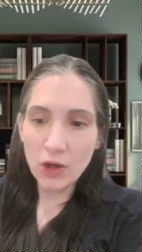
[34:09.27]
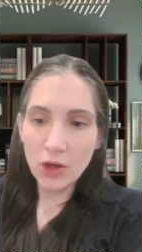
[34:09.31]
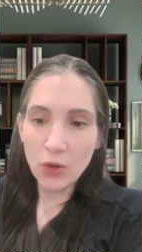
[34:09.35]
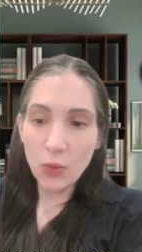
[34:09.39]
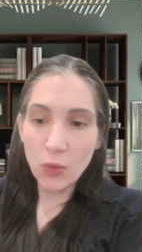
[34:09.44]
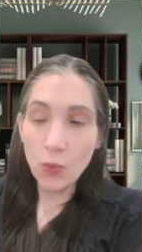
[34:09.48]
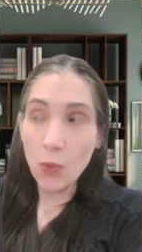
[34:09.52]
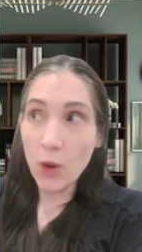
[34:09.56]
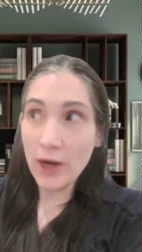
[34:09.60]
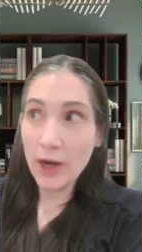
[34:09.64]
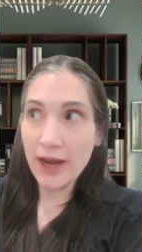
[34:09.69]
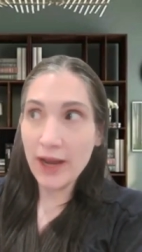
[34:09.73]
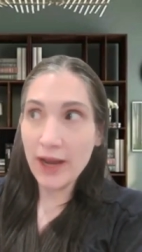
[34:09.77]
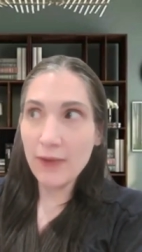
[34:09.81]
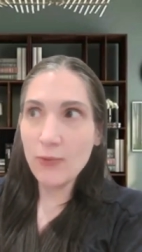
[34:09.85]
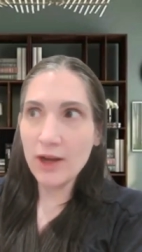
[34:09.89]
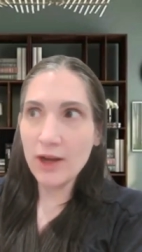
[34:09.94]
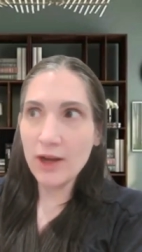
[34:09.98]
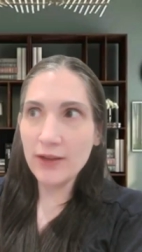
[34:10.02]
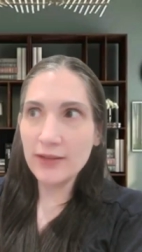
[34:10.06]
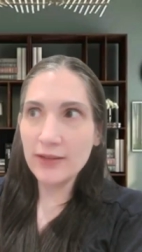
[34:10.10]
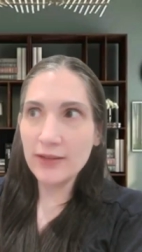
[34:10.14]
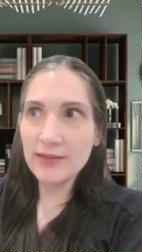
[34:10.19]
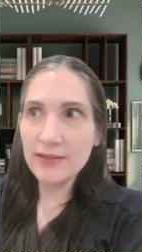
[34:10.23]
what I
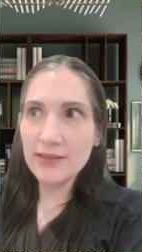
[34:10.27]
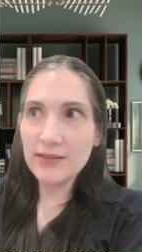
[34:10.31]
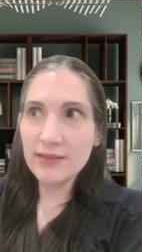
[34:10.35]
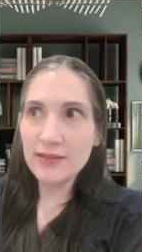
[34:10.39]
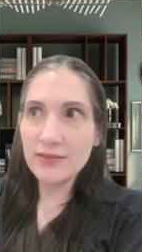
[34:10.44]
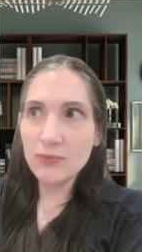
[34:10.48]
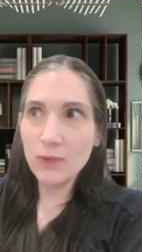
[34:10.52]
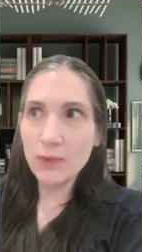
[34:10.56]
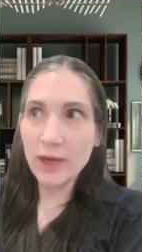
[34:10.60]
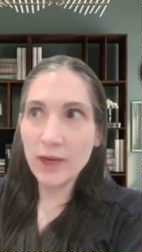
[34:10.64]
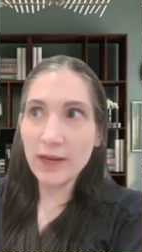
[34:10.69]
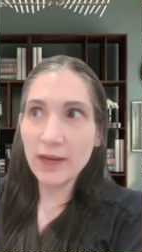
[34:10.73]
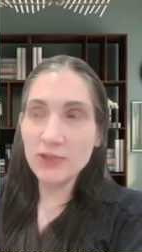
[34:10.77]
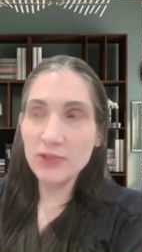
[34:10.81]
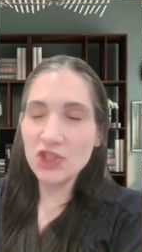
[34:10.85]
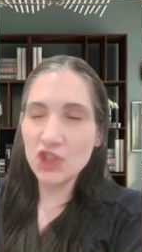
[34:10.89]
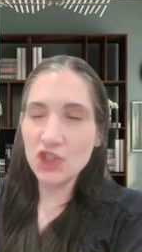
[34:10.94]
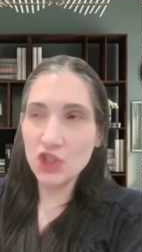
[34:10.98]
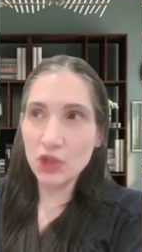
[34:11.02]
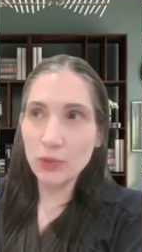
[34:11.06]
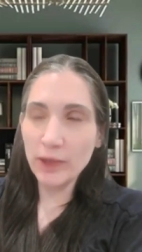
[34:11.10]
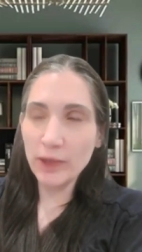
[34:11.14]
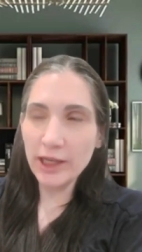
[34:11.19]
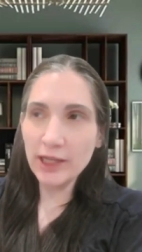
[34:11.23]
was
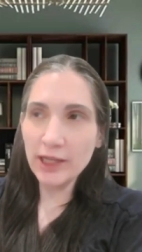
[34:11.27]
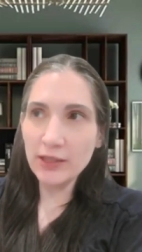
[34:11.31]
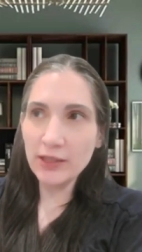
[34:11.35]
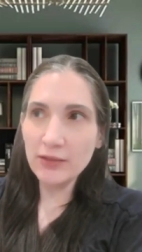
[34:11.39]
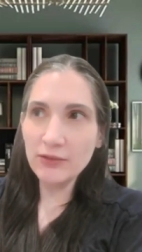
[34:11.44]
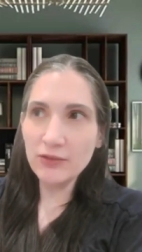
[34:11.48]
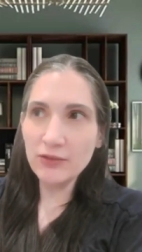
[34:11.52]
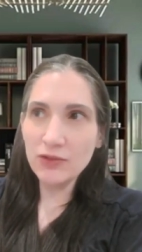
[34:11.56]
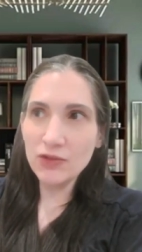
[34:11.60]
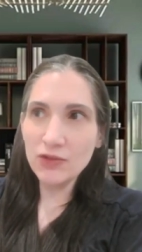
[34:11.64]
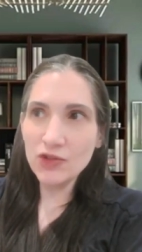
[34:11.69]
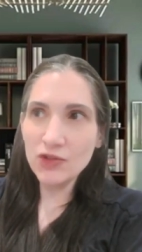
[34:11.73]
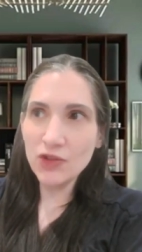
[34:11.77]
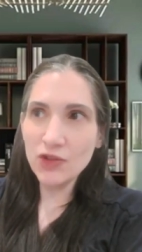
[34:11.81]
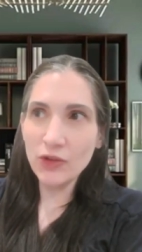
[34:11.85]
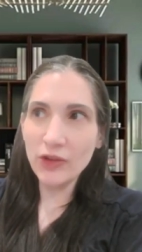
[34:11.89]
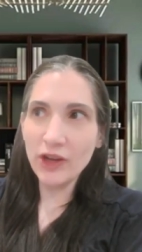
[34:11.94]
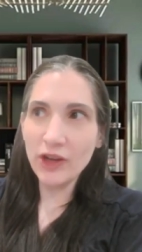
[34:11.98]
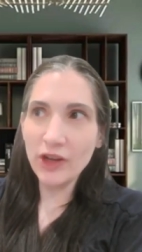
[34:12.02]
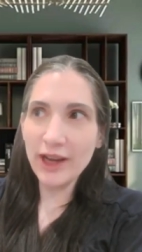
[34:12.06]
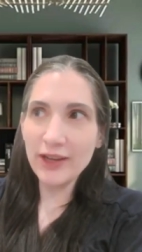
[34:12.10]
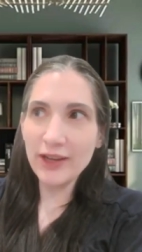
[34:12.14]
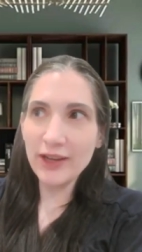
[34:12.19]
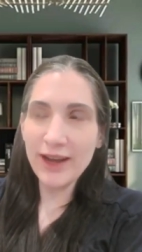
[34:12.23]
doing so
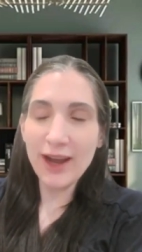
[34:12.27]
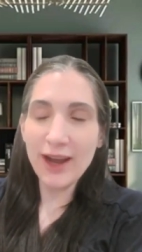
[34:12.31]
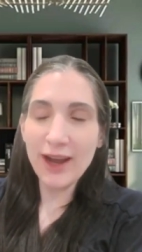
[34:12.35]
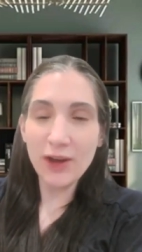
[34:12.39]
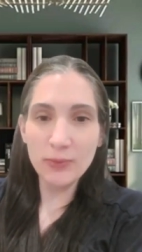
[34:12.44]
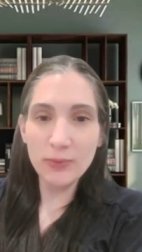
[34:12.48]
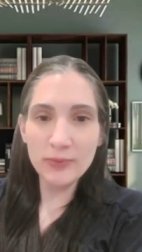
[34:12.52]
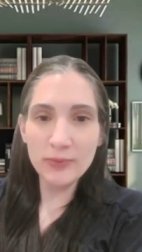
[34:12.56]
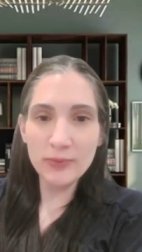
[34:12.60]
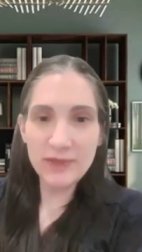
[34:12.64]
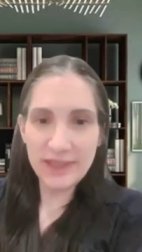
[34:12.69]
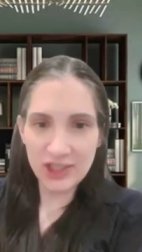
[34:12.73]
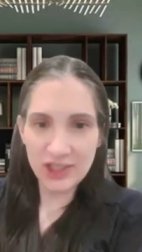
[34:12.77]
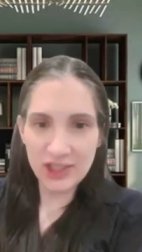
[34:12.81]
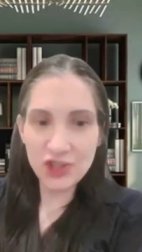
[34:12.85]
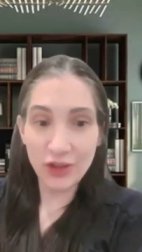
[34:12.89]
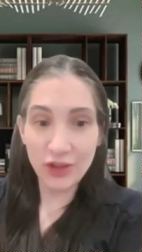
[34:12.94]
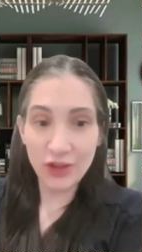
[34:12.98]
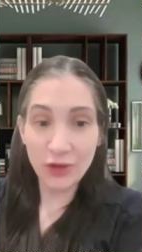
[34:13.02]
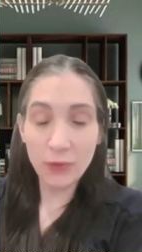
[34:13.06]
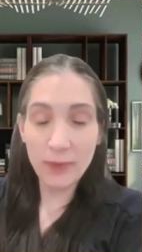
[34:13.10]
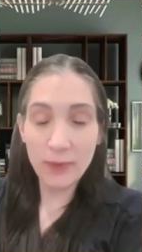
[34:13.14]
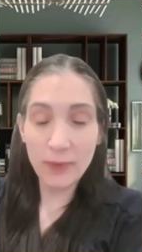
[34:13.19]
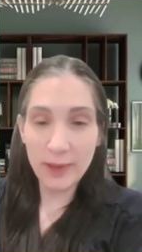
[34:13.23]
that I could help teach
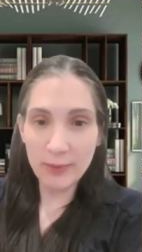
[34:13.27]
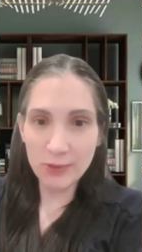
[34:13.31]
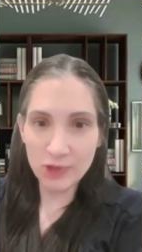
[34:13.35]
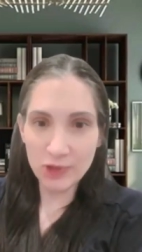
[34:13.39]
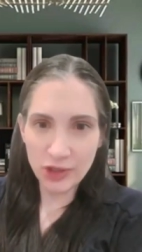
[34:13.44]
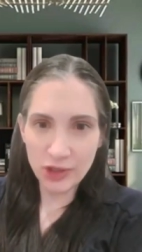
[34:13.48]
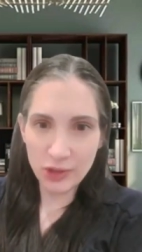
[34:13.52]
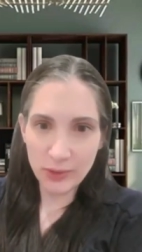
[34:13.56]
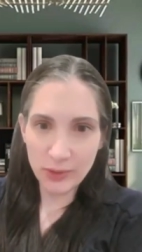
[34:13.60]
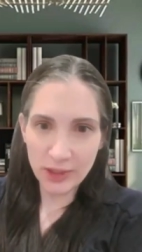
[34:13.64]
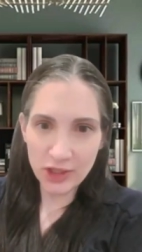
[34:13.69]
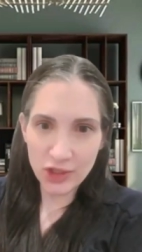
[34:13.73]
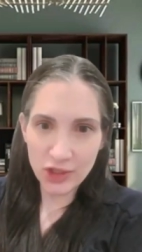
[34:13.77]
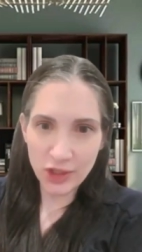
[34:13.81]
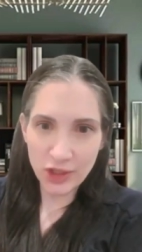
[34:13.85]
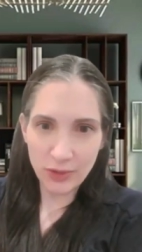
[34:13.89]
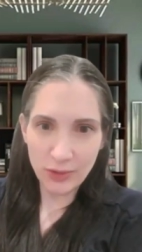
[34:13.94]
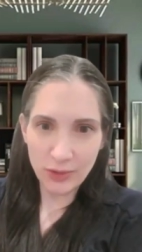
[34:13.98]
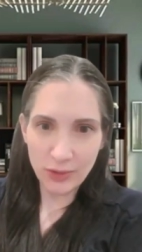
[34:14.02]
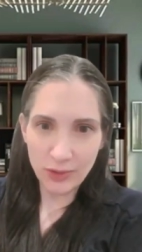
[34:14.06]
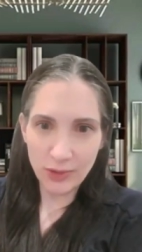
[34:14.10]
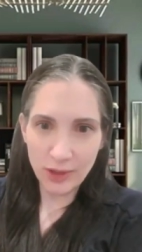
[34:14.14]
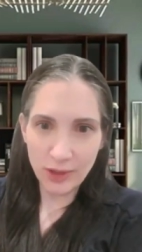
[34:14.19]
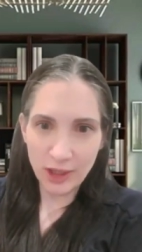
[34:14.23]
other people to do it
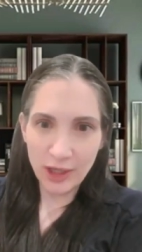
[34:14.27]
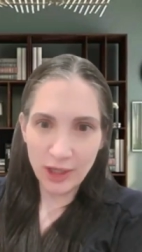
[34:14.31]
too.